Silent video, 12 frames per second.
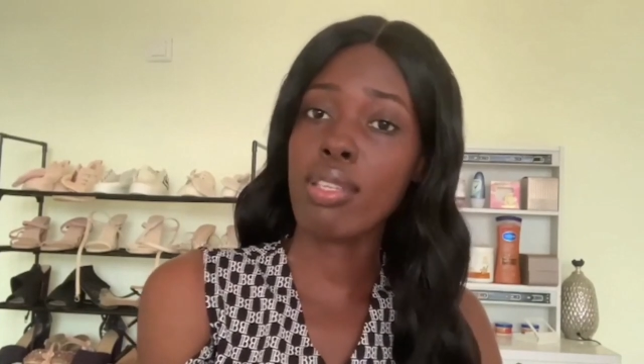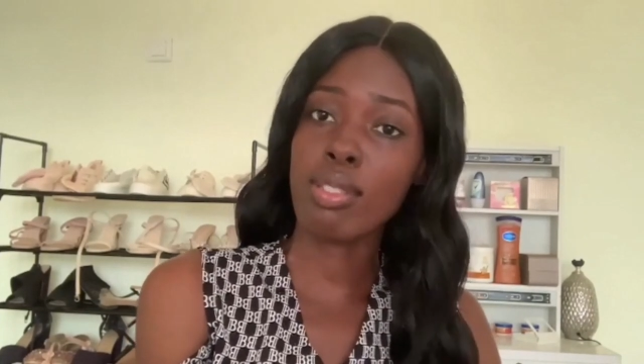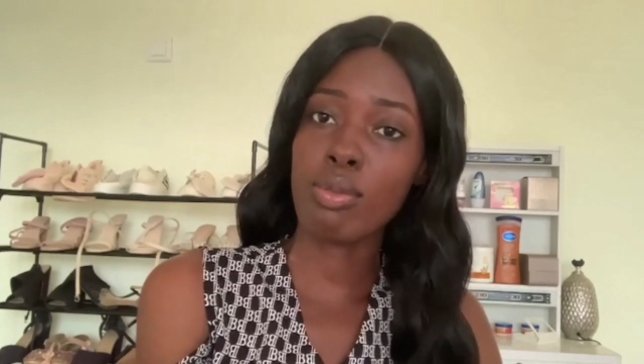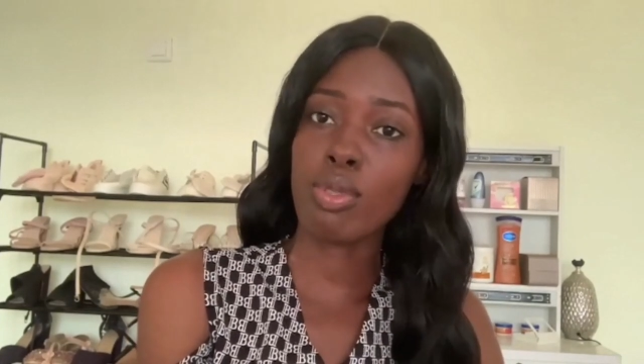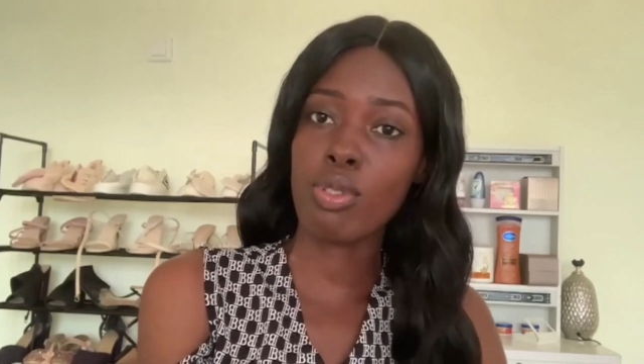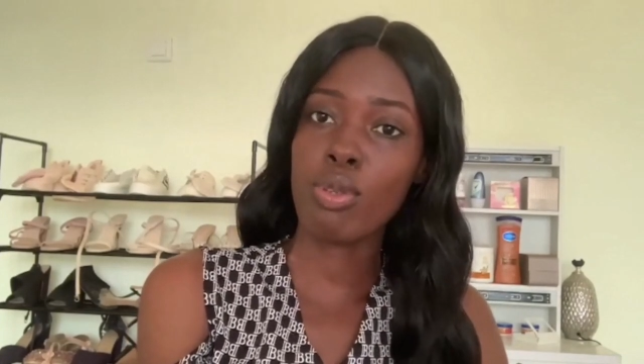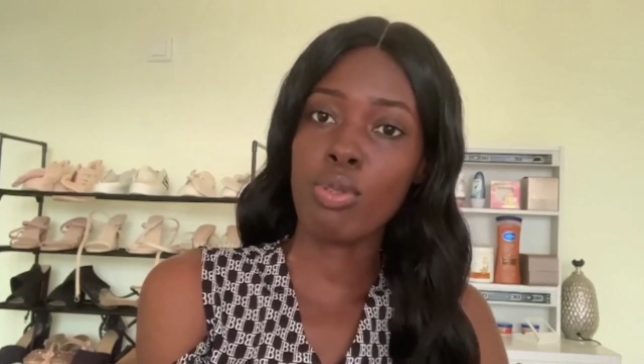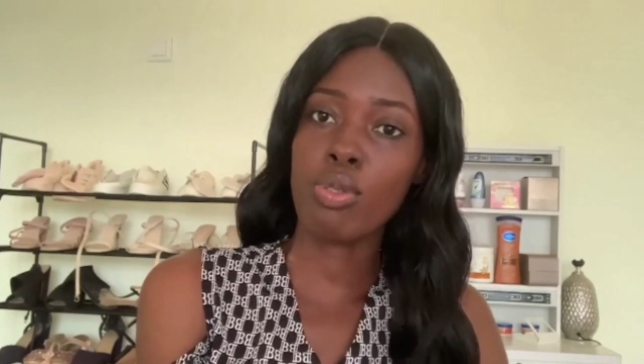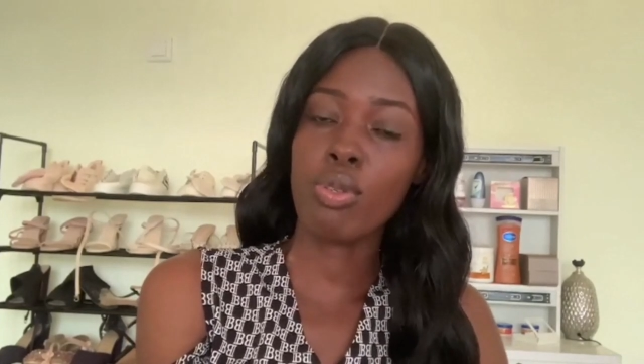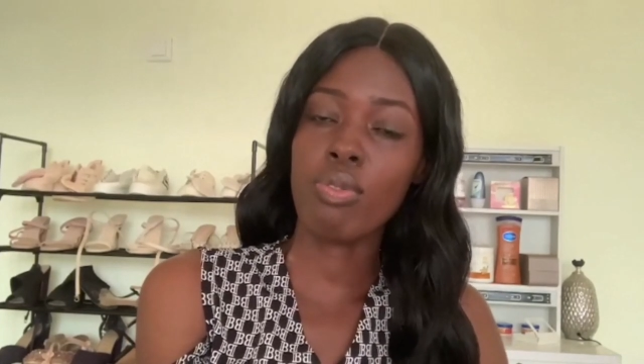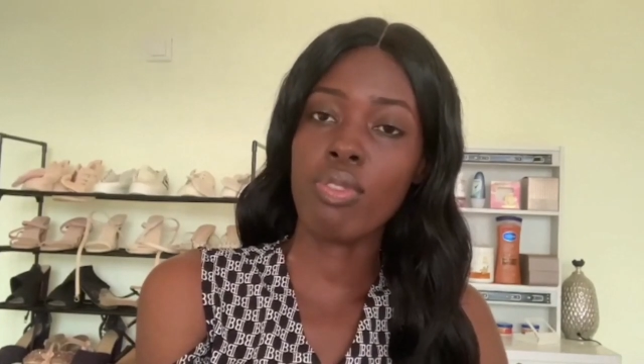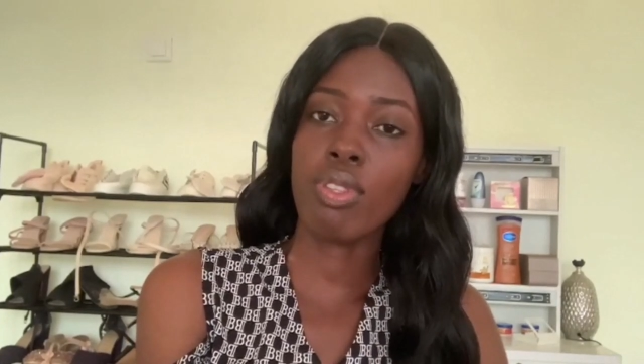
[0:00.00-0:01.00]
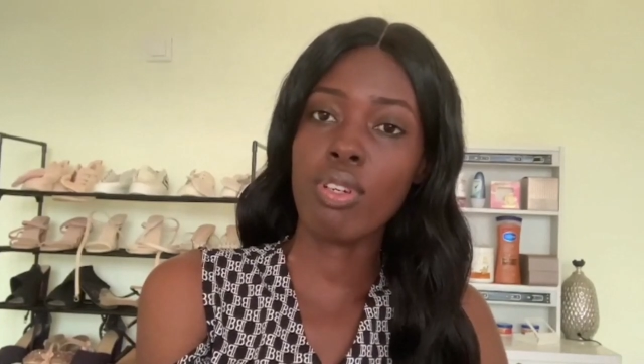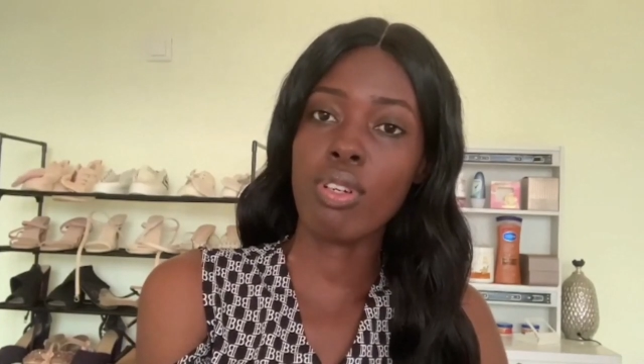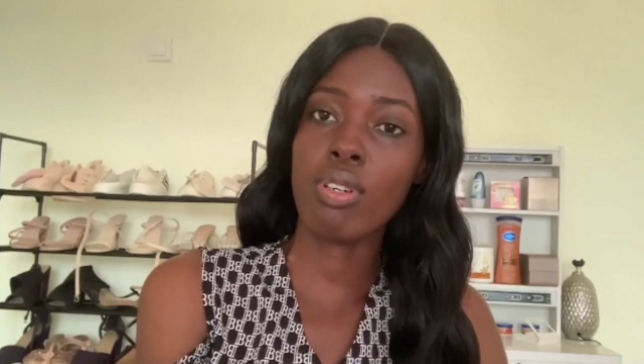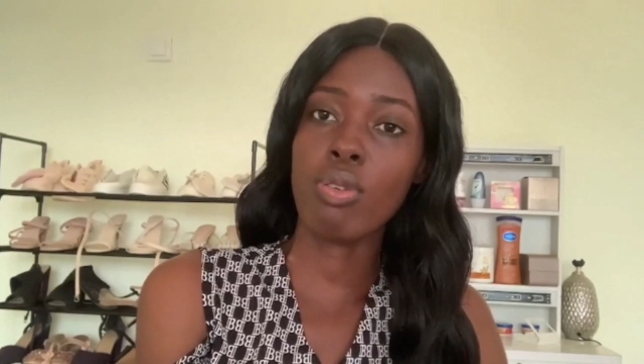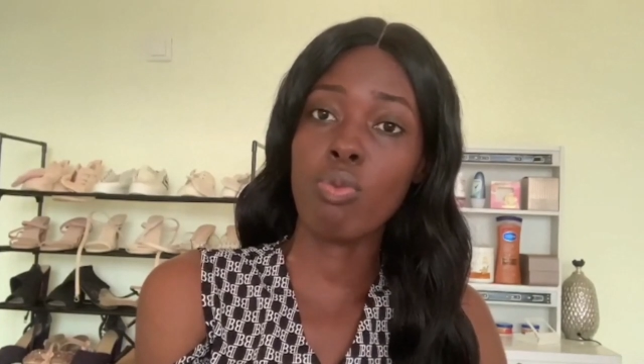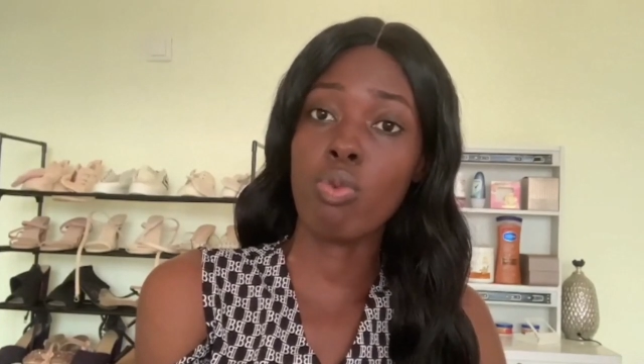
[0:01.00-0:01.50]
as a result of
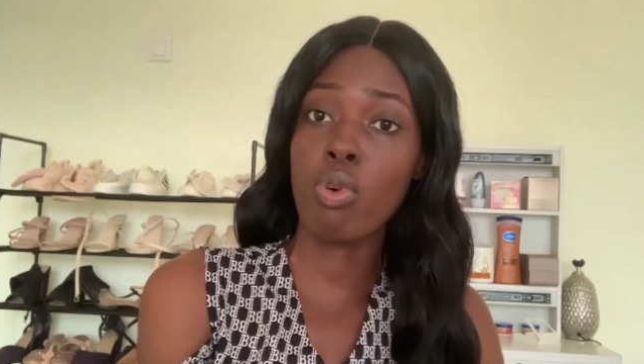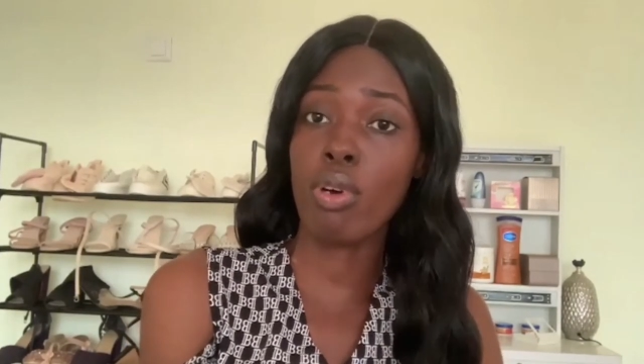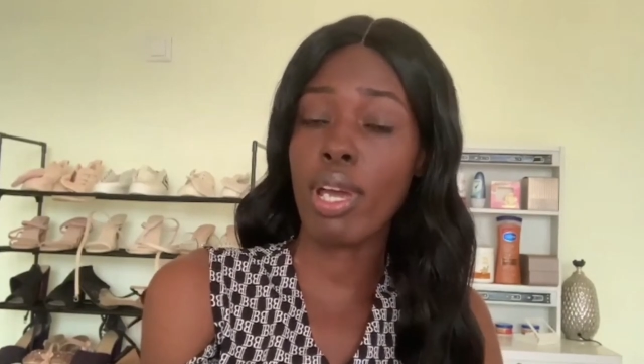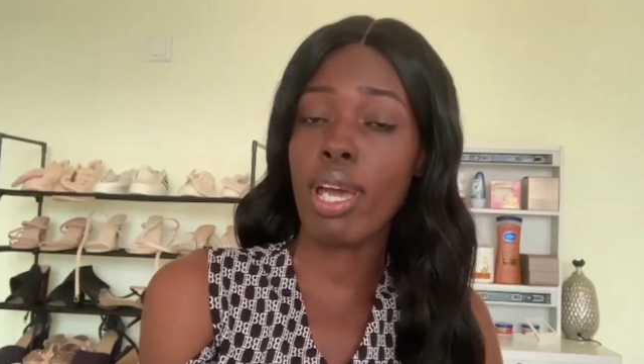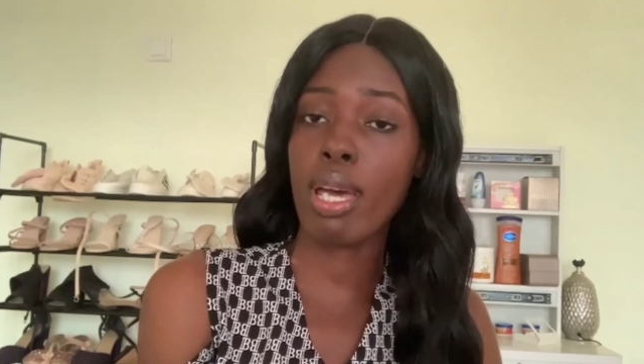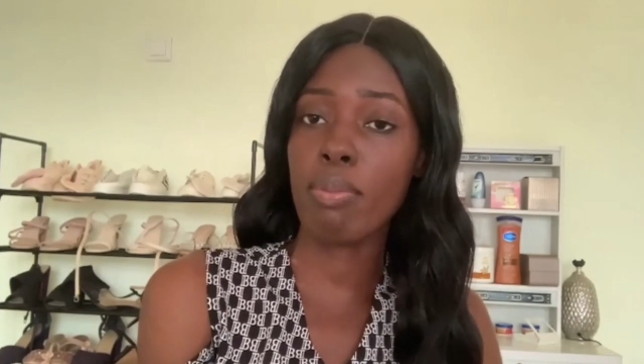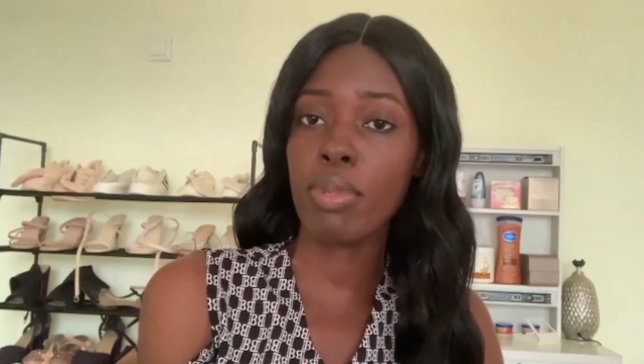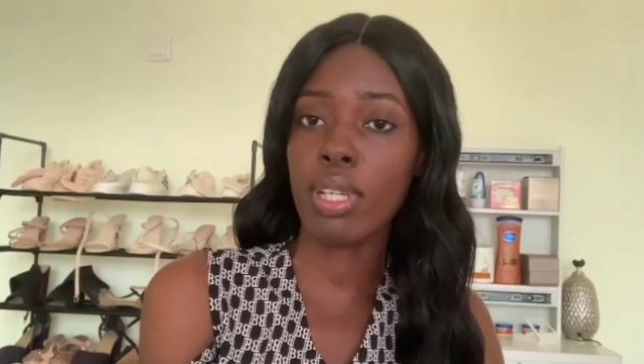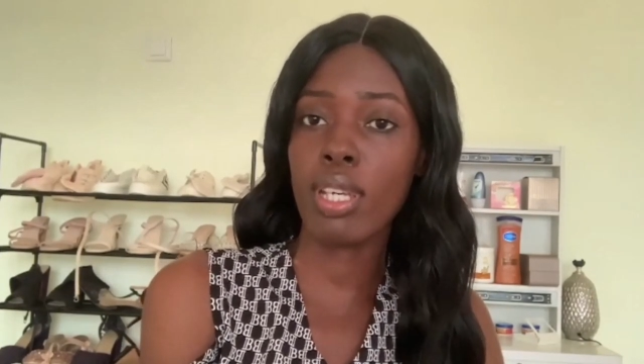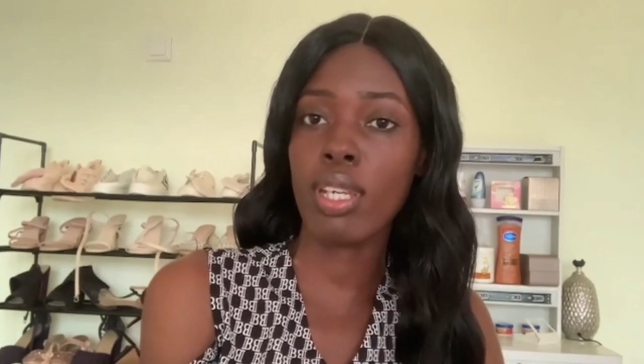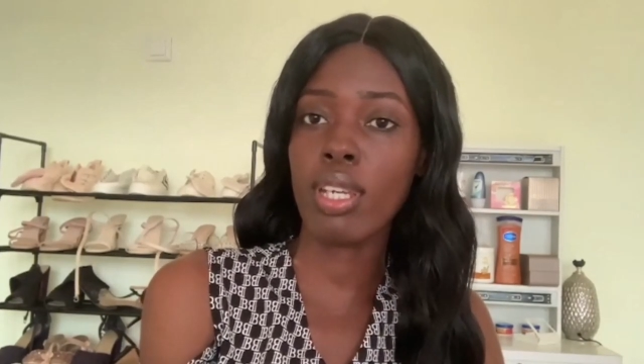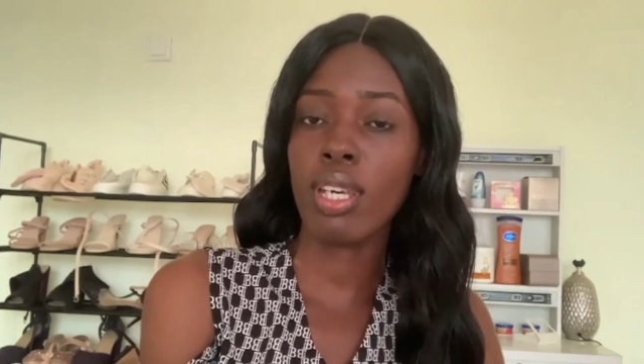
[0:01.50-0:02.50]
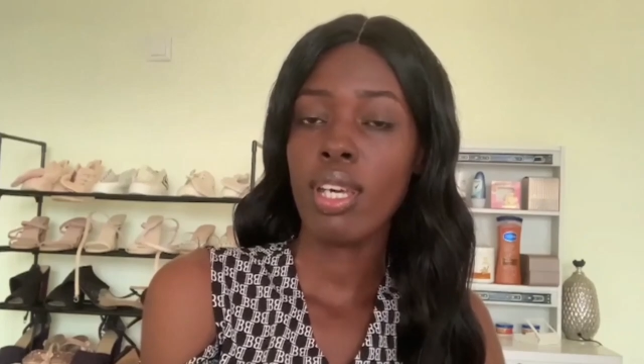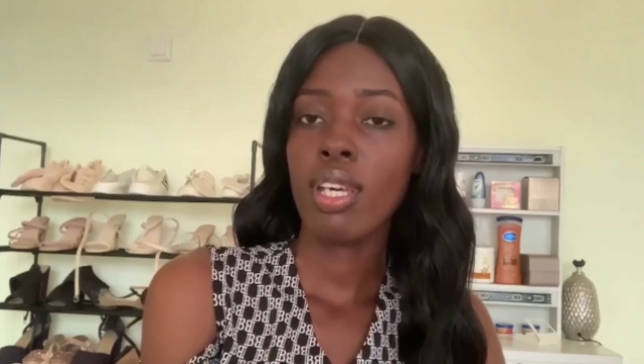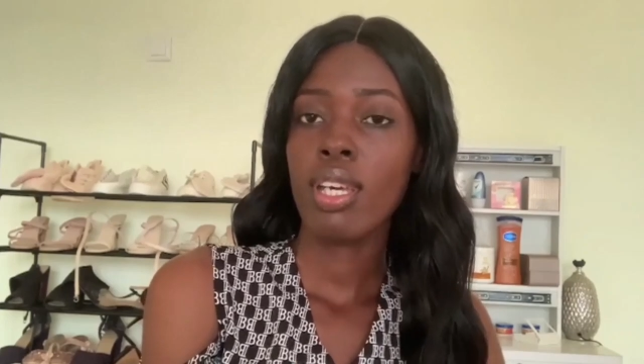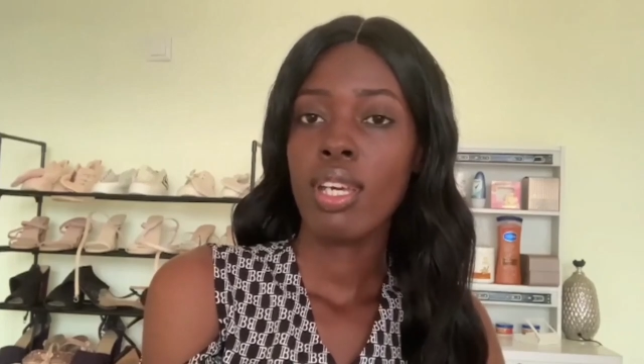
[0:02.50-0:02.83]
the war happening